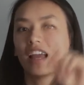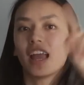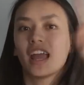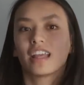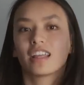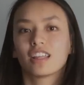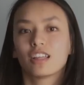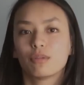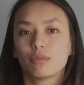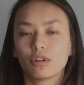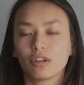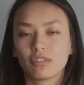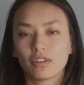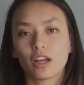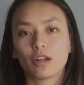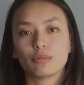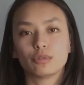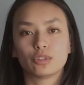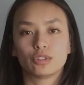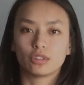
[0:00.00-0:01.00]
Anki will have
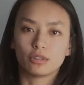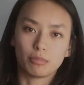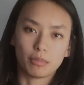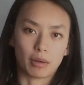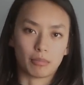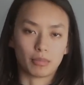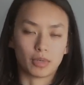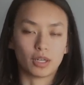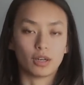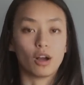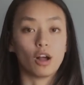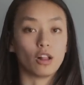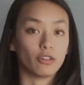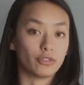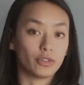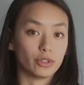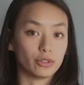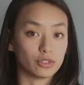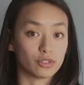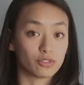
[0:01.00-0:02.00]
helped you remember all
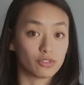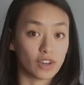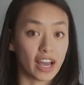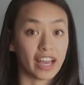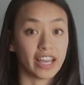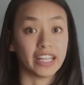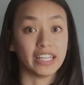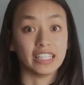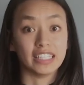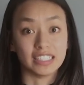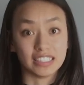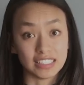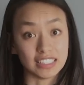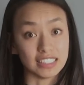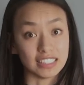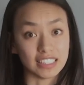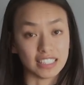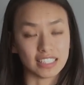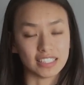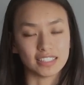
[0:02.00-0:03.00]
of those fine
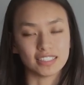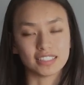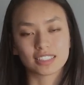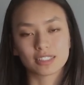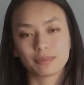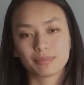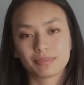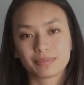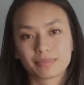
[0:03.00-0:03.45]
details.